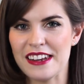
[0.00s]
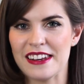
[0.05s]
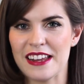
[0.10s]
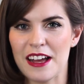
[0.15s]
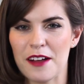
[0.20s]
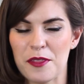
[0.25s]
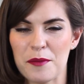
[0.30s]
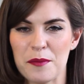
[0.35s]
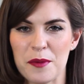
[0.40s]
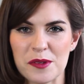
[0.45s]

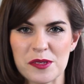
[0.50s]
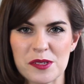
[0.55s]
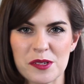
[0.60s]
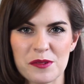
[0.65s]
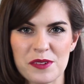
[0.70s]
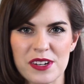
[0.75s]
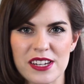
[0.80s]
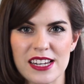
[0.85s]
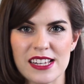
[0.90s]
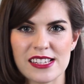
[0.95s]
Now the moss
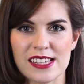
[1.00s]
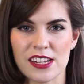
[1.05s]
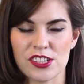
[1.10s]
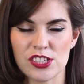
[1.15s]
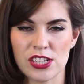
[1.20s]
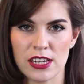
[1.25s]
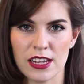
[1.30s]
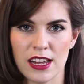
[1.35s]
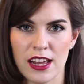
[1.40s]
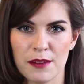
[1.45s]
green is
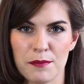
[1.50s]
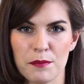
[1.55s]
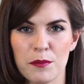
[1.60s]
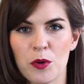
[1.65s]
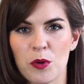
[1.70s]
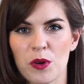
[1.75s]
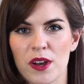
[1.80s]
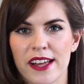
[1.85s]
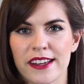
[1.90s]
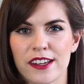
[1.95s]
actually
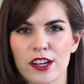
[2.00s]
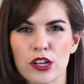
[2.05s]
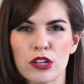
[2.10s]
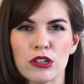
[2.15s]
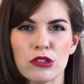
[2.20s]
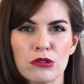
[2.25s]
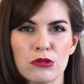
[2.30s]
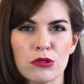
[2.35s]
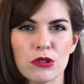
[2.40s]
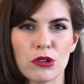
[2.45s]
more like a
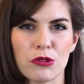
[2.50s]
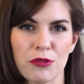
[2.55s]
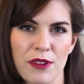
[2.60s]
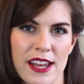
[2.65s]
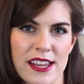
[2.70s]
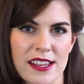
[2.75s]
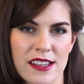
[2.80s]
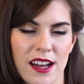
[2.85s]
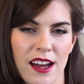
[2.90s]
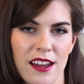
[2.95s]
cool
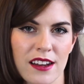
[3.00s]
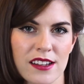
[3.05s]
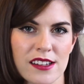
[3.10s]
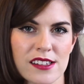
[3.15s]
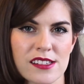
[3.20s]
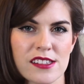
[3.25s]
grey colour,